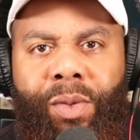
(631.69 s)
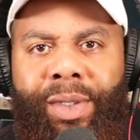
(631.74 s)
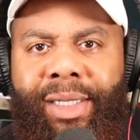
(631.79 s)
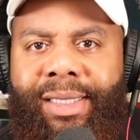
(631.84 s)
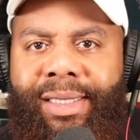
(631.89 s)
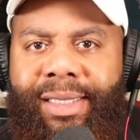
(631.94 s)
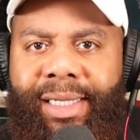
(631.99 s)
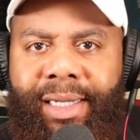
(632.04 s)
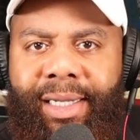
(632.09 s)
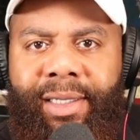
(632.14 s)
when
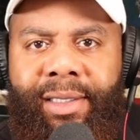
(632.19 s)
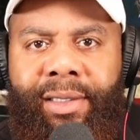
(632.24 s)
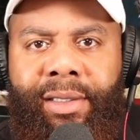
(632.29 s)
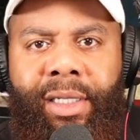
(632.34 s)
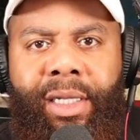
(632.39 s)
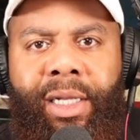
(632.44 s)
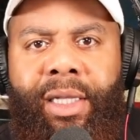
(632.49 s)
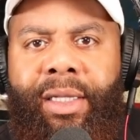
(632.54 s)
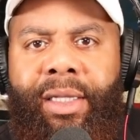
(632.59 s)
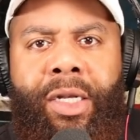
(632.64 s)
it says
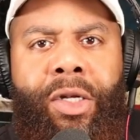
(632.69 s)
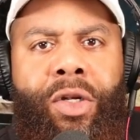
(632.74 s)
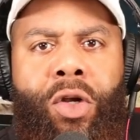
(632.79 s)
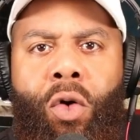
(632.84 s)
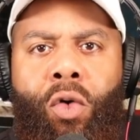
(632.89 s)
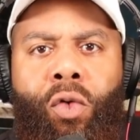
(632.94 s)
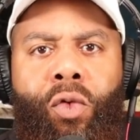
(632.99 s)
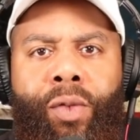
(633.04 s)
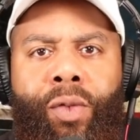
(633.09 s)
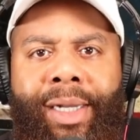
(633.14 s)
that
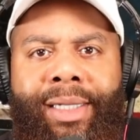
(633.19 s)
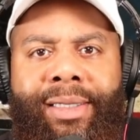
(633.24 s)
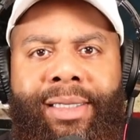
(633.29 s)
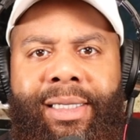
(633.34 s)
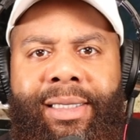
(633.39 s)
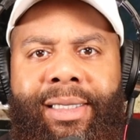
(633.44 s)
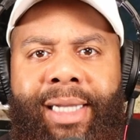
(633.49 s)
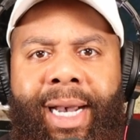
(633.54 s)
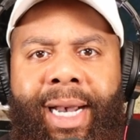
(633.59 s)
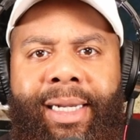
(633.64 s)
no great
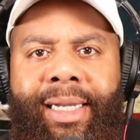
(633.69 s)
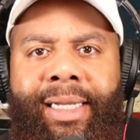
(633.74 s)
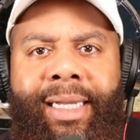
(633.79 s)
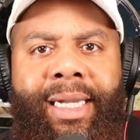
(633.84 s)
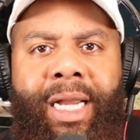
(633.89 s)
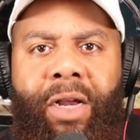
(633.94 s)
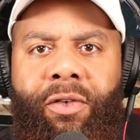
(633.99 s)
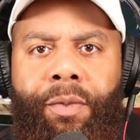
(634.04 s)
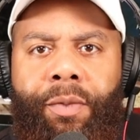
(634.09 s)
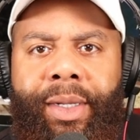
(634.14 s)
society
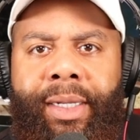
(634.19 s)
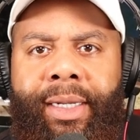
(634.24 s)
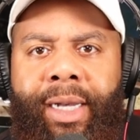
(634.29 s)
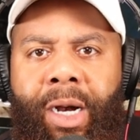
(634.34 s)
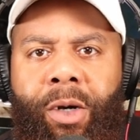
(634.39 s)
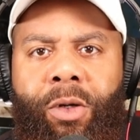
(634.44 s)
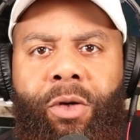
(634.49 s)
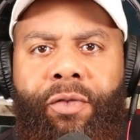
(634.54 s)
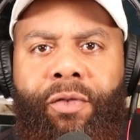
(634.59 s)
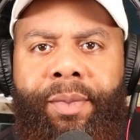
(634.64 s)
can ever be
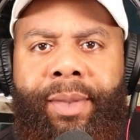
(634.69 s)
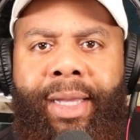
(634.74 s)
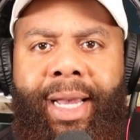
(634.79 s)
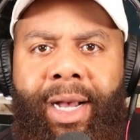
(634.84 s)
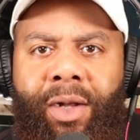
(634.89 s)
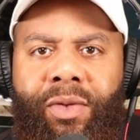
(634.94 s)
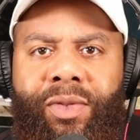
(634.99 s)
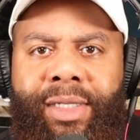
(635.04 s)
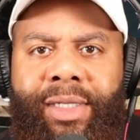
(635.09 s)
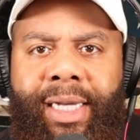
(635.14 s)
conquered from
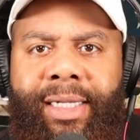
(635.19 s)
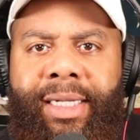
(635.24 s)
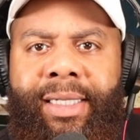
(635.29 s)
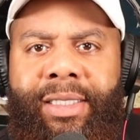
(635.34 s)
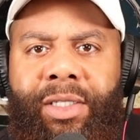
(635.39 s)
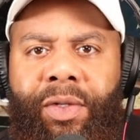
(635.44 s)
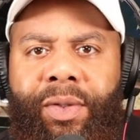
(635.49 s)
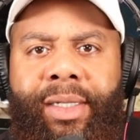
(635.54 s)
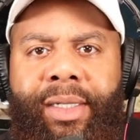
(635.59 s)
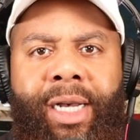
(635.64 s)
the outside
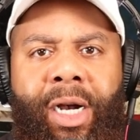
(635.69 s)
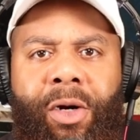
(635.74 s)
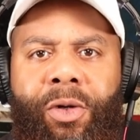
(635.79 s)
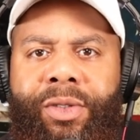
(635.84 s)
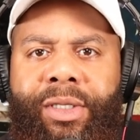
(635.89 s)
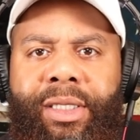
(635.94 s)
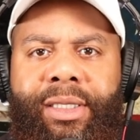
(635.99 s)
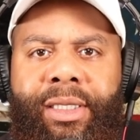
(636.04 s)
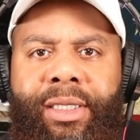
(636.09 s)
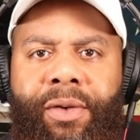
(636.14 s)
until it
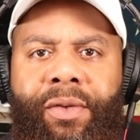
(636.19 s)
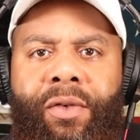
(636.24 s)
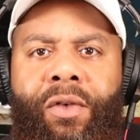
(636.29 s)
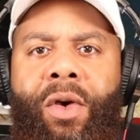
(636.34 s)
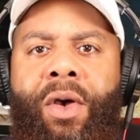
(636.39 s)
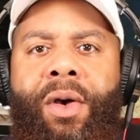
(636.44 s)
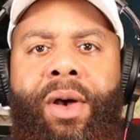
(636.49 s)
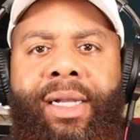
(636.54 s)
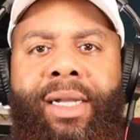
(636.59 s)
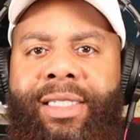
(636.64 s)
conquers itself,
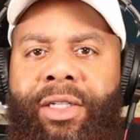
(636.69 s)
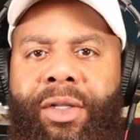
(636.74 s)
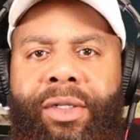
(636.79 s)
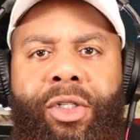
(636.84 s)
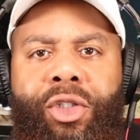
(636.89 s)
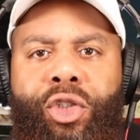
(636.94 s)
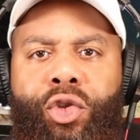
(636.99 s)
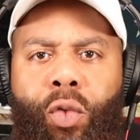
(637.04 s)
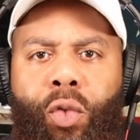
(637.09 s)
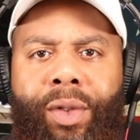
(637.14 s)
until it
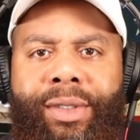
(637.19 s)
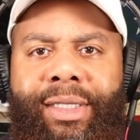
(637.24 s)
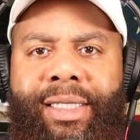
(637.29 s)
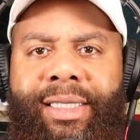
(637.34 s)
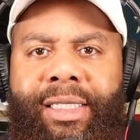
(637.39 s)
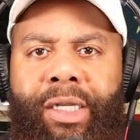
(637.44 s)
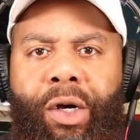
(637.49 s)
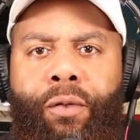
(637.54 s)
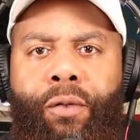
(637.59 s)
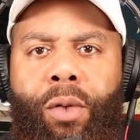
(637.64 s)
destroys
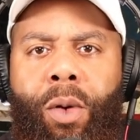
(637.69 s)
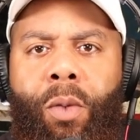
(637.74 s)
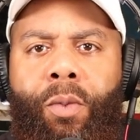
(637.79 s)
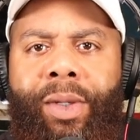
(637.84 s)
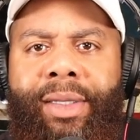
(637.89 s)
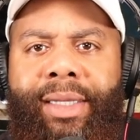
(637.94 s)
itself from